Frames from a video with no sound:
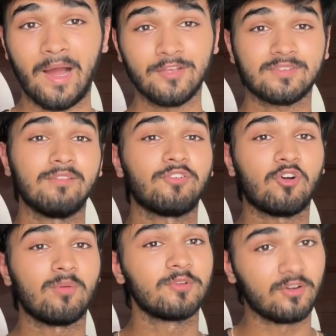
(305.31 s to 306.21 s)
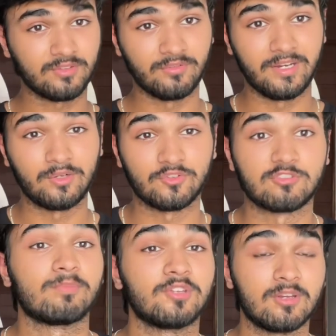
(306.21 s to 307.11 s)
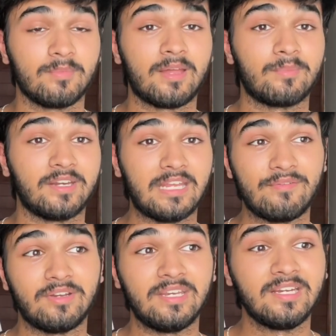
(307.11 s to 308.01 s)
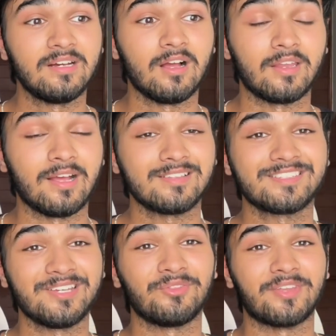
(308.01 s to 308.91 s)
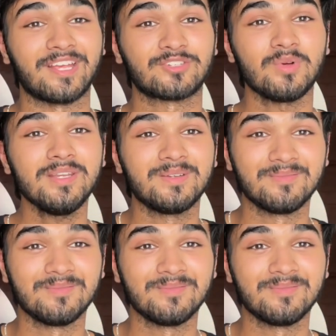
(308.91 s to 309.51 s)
Buy yourself a copy of The Way to a Superior Man by David Dida, and I'll see you in the next one.